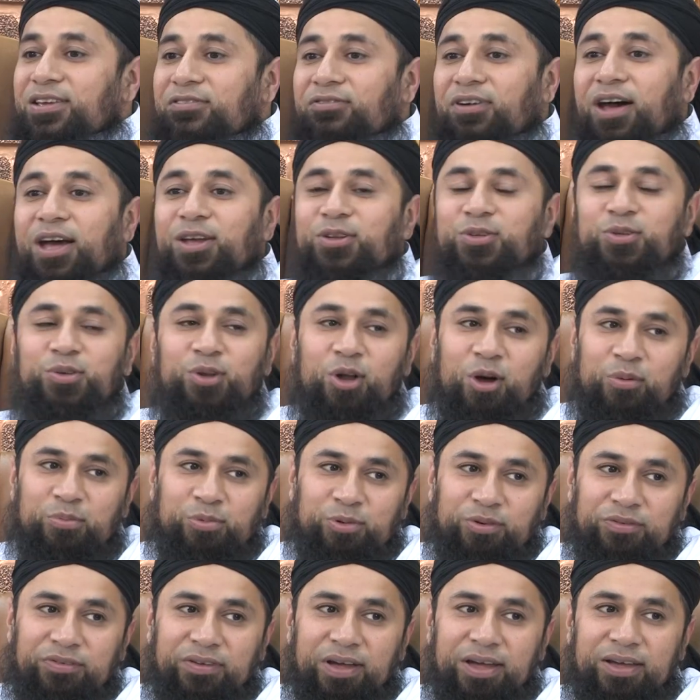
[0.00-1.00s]
if I do not
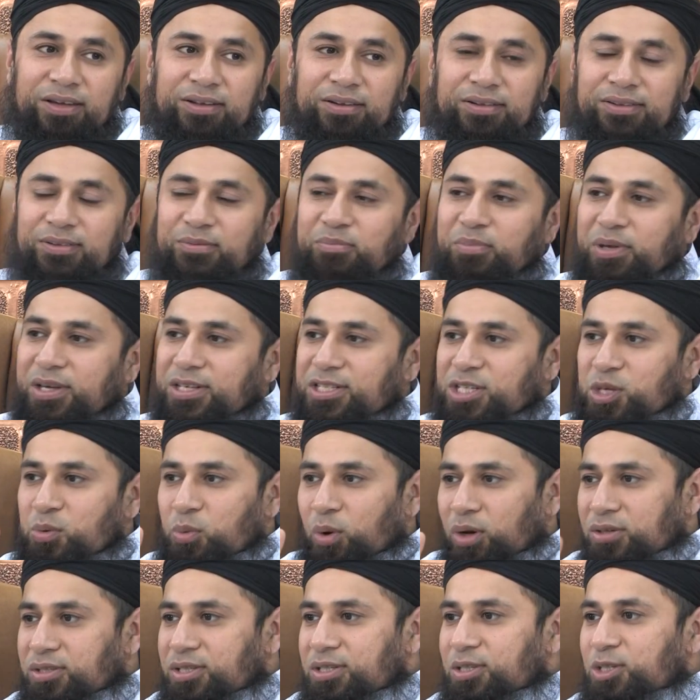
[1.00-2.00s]
prevail, because he
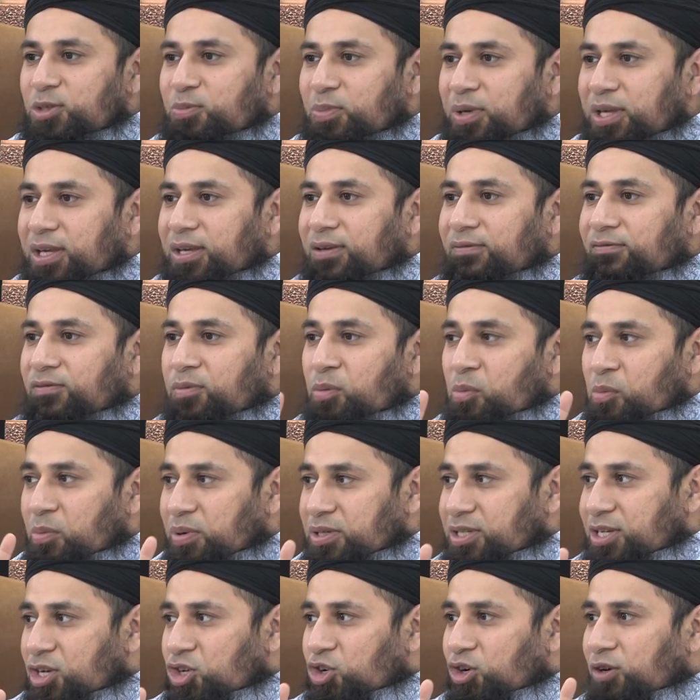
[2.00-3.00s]
wasn't speaking from a
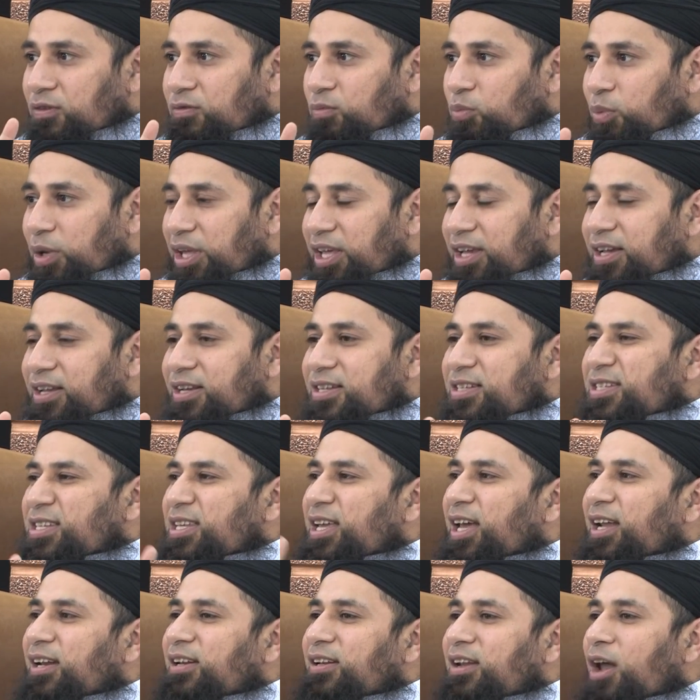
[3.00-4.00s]
position of weakness.
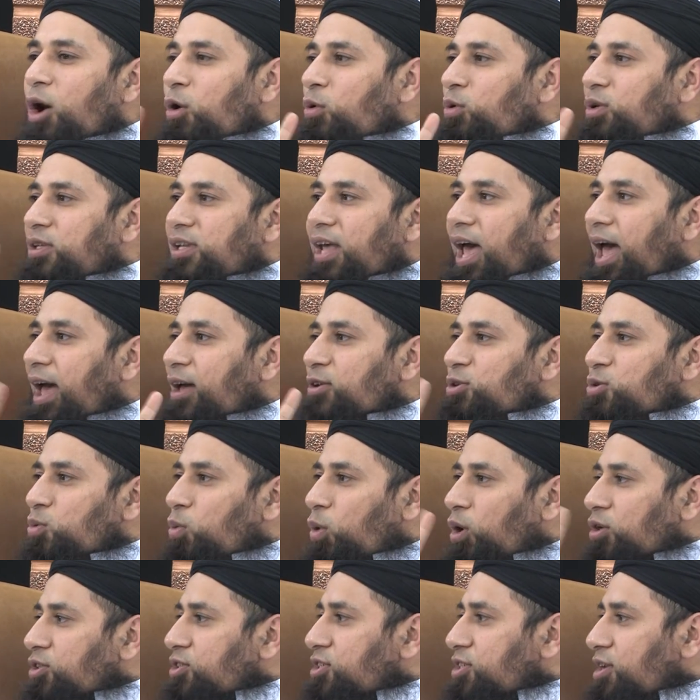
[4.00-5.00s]
He had no
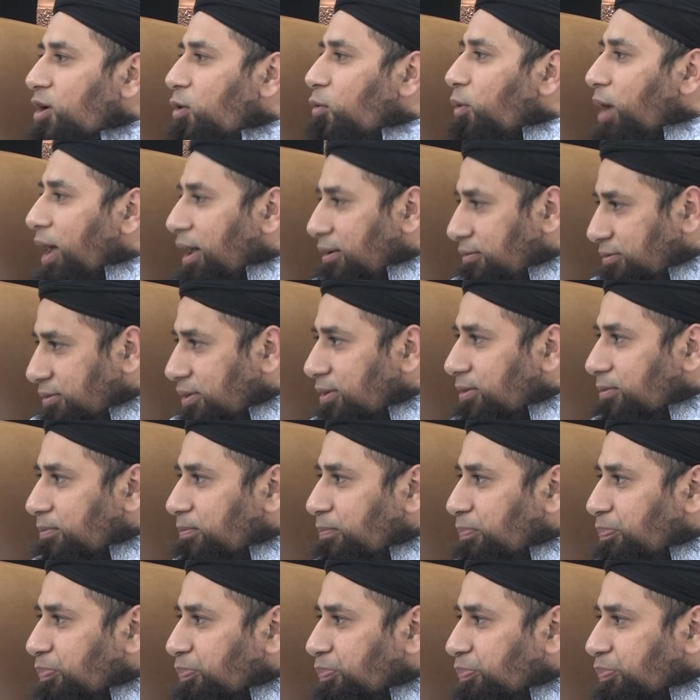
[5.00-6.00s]
doubt whatsoever.
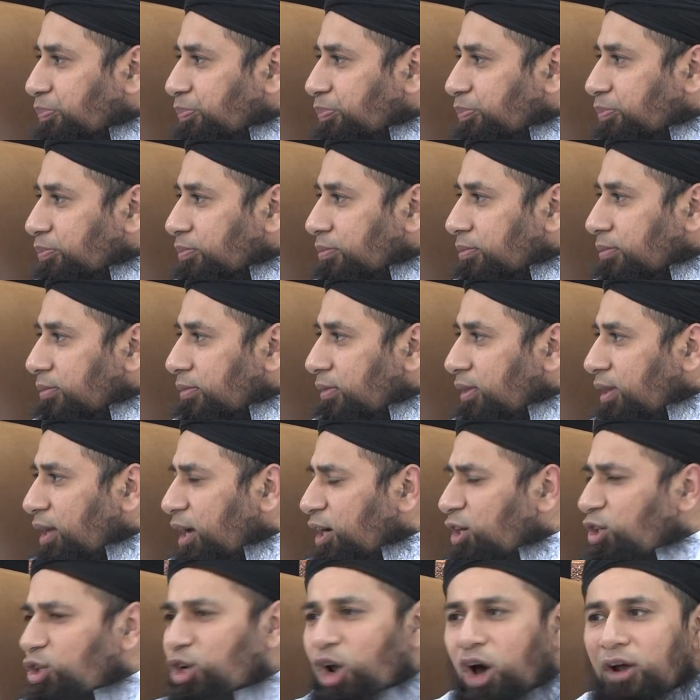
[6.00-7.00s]

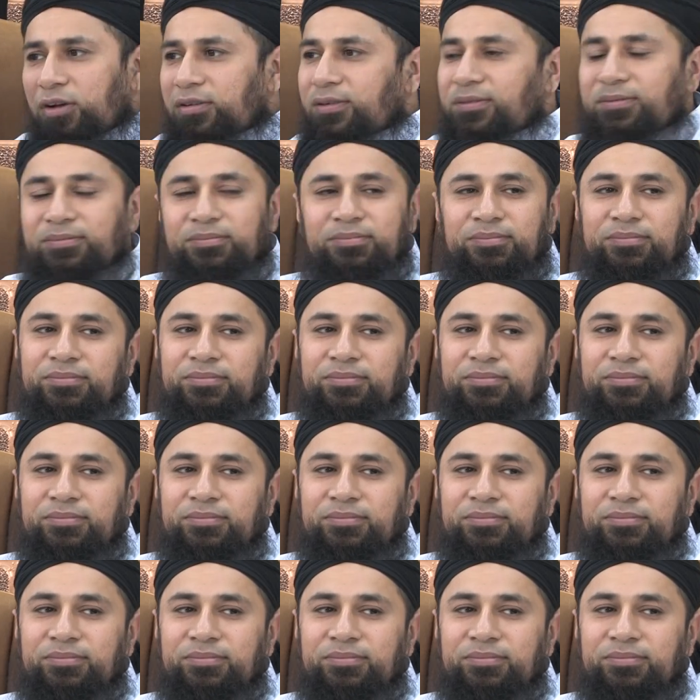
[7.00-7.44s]
None.